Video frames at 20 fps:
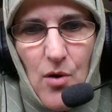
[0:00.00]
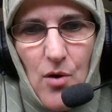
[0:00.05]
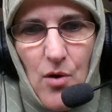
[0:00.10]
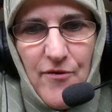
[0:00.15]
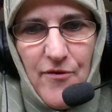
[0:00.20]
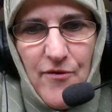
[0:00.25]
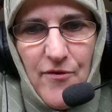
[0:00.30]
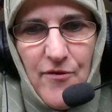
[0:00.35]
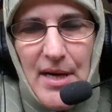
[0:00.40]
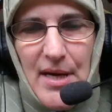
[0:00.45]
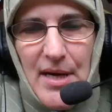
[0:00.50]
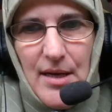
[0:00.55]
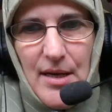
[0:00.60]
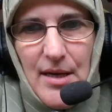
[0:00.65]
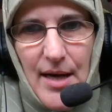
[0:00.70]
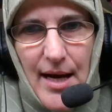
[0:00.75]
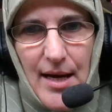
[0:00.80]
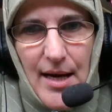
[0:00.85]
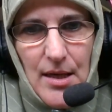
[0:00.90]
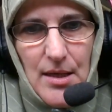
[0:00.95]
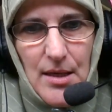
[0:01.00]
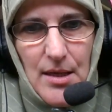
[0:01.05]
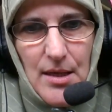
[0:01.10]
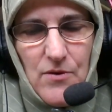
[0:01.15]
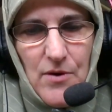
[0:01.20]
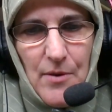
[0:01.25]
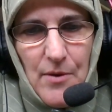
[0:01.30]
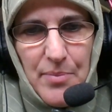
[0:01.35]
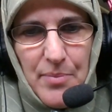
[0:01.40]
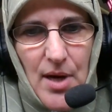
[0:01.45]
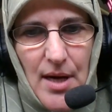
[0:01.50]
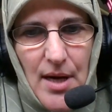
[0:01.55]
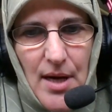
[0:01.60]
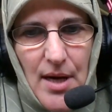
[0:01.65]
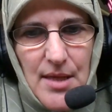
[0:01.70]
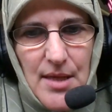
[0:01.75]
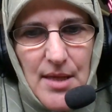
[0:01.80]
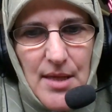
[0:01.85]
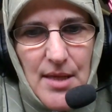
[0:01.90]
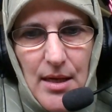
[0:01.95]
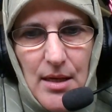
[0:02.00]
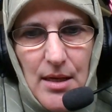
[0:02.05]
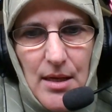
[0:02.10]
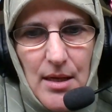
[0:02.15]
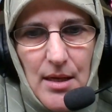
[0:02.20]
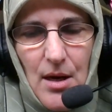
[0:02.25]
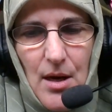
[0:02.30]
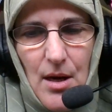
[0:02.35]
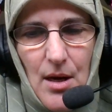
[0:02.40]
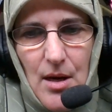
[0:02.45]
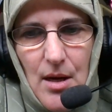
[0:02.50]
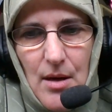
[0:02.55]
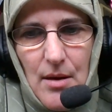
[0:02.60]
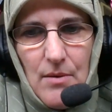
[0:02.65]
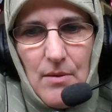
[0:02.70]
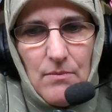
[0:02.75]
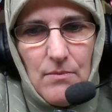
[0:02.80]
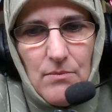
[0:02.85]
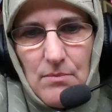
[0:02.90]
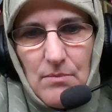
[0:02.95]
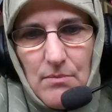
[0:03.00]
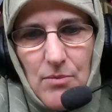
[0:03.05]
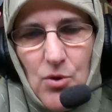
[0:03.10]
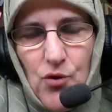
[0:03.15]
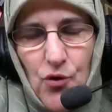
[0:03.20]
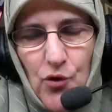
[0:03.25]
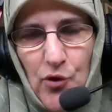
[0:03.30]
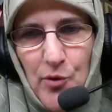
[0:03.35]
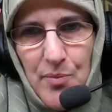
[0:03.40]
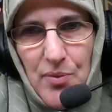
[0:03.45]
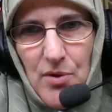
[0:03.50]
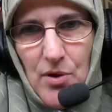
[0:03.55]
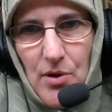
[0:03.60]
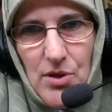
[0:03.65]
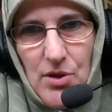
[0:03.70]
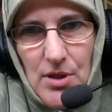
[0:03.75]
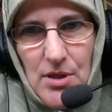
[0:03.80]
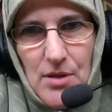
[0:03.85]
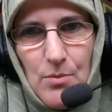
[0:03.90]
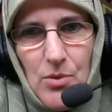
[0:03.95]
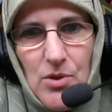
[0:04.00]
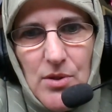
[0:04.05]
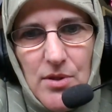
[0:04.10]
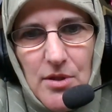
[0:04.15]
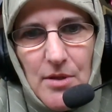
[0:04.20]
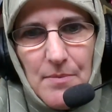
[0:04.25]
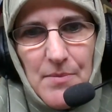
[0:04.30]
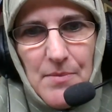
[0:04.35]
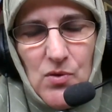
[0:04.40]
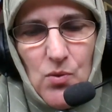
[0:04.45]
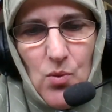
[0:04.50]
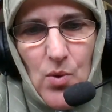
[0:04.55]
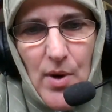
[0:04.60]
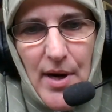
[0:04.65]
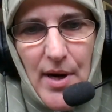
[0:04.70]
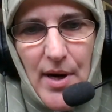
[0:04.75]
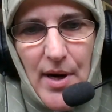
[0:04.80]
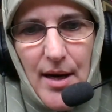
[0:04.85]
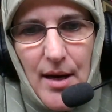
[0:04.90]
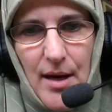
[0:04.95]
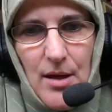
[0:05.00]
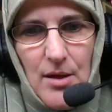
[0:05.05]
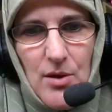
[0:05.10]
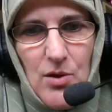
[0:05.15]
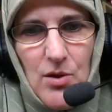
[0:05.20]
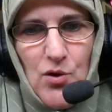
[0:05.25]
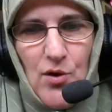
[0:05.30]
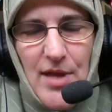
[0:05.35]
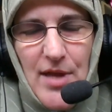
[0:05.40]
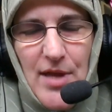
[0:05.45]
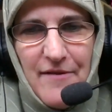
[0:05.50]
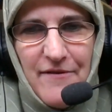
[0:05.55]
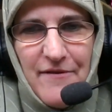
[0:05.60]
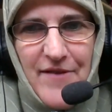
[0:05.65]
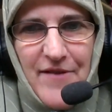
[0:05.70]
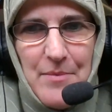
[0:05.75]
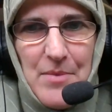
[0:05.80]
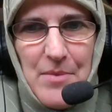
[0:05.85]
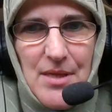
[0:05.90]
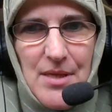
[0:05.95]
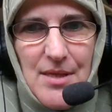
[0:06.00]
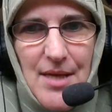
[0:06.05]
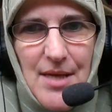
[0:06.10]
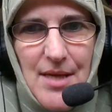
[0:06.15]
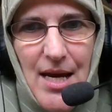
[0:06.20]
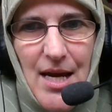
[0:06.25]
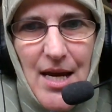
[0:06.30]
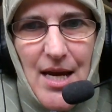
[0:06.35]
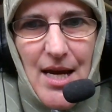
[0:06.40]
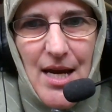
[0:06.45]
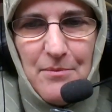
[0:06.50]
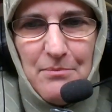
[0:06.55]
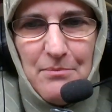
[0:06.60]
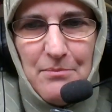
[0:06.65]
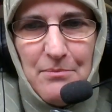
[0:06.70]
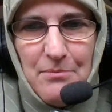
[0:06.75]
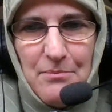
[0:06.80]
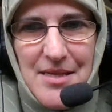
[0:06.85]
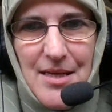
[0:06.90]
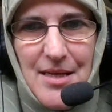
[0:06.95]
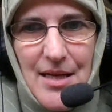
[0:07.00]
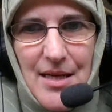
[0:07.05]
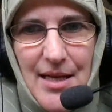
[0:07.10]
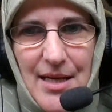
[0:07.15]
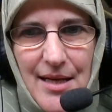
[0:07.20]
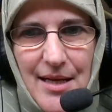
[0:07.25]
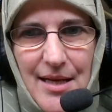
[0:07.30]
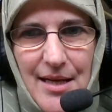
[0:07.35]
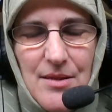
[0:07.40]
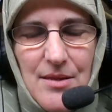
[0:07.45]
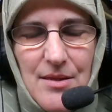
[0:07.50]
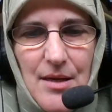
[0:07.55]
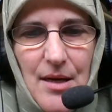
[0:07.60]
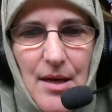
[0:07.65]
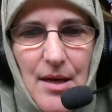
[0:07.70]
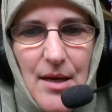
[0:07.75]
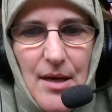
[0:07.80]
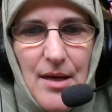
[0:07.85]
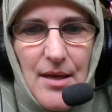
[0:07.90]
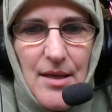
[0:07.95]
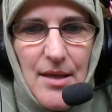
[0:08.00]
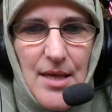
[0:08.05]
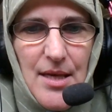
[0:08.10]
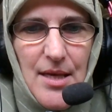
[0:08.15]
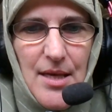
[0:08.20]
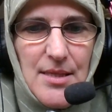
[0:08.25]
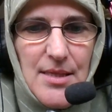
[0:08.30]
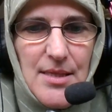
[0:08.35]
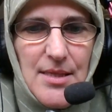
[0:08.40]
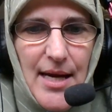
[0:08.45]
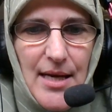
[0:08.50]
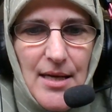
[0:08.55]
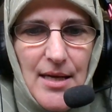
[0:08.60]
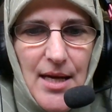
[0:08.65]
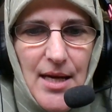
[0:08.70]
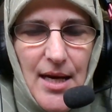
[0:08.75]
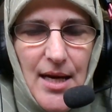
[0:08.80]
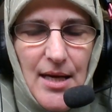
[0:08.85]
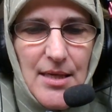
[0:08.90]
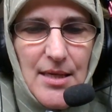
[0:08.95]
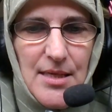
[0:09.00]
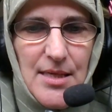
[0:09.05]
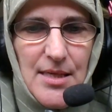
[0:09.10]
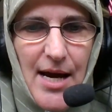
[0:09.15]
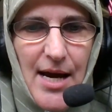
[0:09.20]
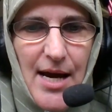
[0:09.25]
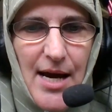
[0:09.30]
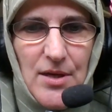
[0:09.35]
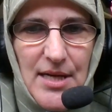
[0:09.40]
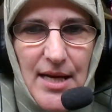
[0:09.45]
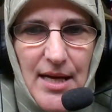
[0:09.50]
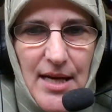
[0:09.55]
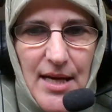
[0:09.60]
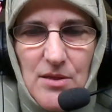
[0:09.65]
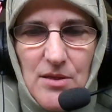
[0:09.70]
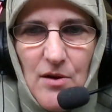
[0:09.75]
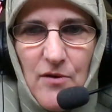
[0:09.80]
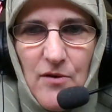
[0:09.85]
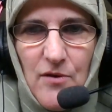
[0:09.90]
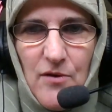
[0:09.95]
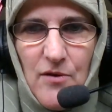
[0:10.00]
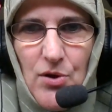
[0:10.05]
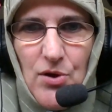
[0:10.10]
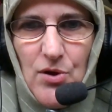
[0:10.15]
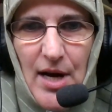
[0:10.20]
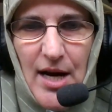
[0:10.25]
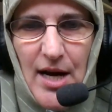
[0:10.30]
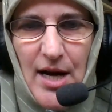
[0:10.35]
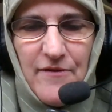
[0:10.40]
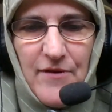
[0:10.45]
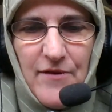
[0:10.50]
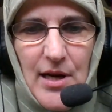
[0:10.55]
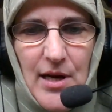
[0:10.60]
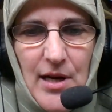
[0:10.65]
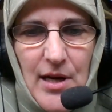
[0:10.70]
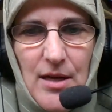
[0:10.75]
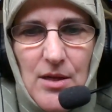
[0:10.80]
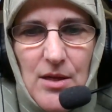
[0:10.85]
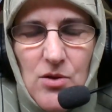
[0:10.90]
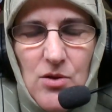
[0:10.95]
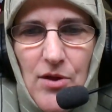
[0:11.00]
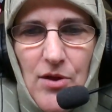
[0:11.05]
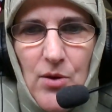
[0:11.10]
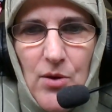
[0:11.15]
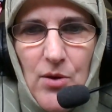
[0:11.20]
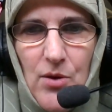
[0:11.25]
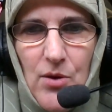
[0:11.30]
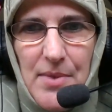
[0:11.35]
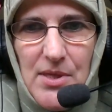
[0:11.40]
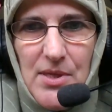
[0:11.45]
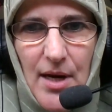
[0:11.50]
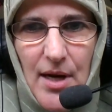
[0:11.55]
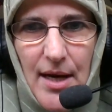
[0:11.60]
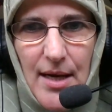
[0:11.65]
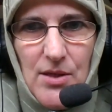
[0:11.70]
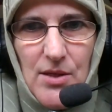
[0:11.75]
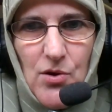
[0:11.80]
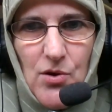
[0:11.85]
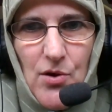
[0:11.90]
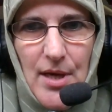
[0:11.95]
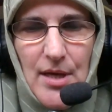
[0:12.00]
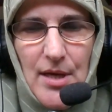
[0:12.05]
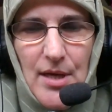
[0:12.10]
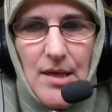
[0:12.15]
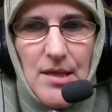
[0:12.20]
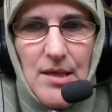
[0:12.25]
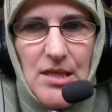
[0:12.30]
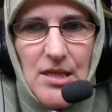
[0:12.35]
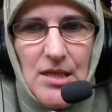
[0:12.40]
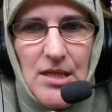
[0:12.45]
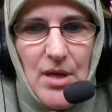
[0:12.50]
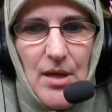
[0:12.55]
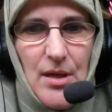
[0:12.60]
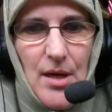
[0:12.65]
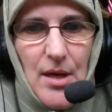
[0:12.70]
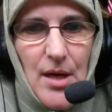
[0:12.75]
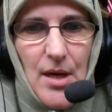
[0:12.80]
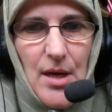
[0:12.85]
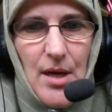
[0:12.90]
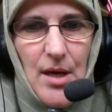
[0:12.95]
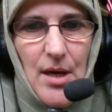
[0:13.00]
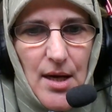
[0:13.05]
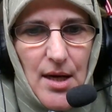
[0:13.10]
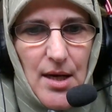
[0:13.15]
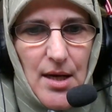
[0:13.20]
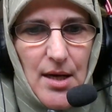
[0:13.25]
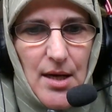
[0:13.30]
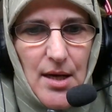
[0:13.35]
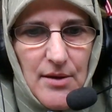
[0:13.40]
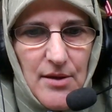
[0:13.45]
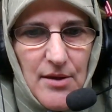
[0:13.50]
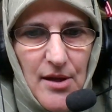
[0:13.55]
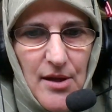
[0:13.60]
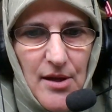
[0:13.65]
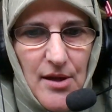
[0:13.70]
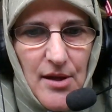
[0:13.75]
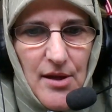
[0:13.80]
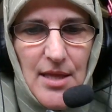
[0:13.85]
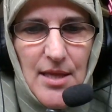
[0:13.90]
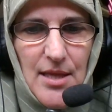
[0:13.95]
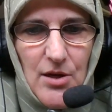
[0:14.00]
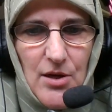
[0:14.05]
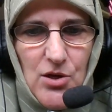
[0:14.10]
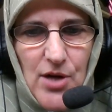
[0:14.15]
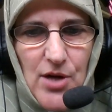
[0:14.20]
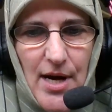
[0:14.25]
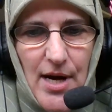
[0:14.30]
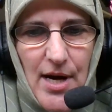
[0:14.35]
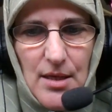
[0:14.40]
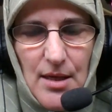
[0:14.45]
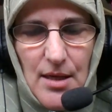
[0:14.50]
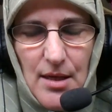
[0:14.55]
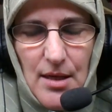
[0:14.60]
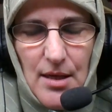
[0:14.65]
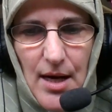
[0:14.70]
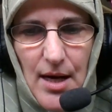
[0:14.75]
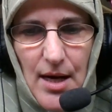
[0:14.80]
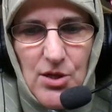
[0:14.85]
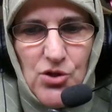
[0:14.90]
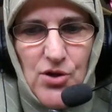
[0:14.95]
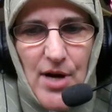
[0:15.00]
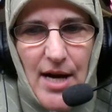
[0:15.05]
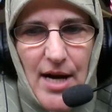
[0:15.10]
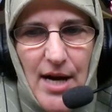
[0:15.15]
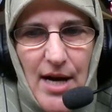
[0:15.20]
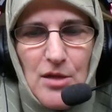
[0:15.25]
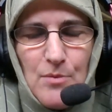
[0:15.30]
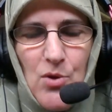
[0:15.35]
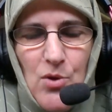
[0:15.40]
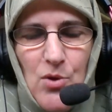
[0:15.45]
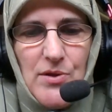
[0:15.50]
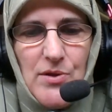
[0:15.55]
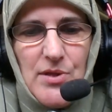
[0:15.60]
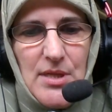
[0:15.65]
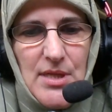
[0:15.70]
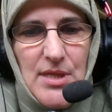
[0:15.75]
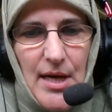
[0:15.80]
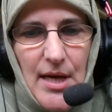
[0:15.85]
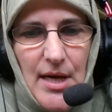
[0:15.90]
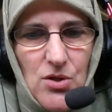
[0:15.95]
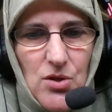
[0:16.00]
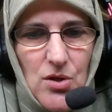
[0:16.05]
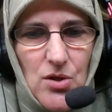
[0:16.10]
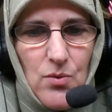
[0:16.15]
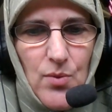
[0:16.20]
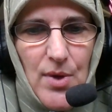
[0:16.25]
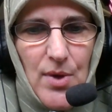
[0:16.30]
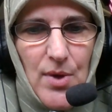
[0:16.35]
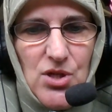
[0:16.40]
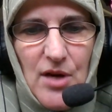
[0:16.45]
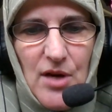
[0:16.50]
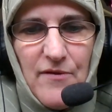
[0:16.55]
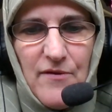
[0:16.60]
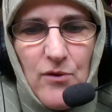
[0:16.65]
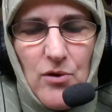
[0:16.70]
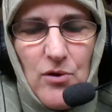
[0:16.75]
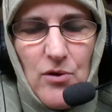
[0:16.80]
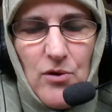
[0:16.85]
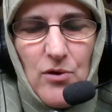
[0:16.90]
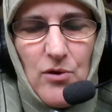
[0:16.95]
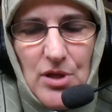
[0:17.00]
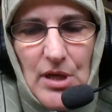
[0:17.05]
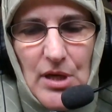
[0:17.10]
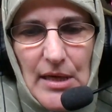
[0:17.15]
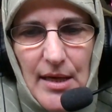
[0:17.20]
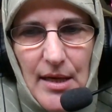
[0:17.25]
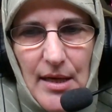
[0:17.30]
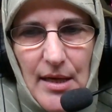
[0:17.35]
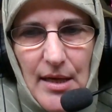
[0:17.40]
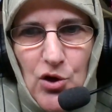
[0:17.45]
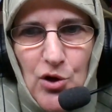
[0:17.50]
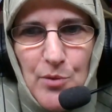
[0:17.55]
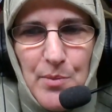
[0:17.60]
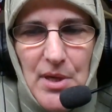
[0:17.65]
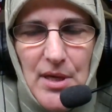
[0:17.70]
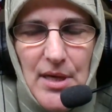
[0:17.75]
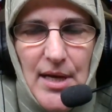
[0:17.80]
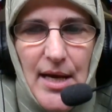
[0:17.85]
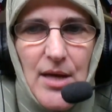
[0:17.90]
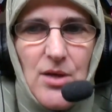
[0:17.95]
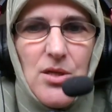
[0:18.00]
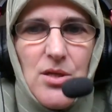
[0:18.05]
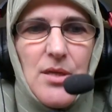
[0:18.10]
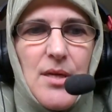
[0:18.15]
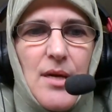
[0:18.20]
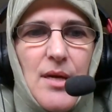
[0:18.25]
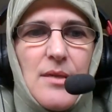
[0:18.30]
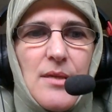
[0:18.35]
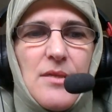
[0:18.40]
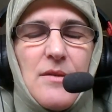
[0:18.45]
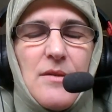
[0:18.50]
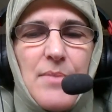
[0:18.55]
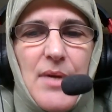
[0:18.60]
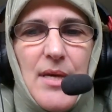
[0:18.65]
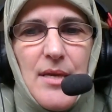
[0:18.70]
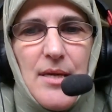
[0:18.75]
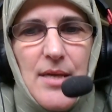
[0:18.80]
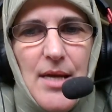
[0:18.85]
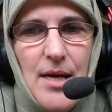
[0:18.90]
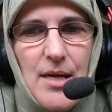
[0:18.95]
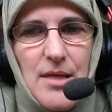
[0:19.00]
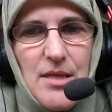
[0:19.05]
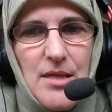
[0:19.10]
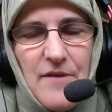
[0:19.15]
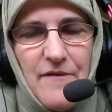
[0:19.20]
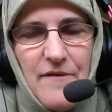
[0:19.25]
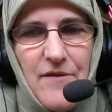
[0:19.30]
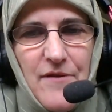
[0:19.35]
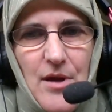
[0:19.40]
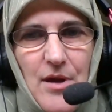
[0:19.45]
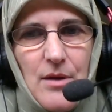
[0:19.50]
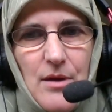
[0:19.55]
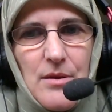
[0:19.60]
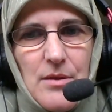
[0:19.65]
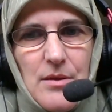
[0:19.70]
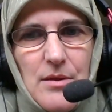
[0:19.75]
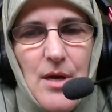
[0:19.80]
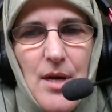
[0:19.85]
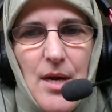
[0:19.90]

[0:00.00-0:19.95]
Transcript: the media, and it applies to any group, not just Muslims, where, that famous saying, if it bleeds, it leads. There's a need nowadays of what you have clicks on the website, so there needs to be the thing that attract the most attention, which unfortunately in human nature tends to be the negative things.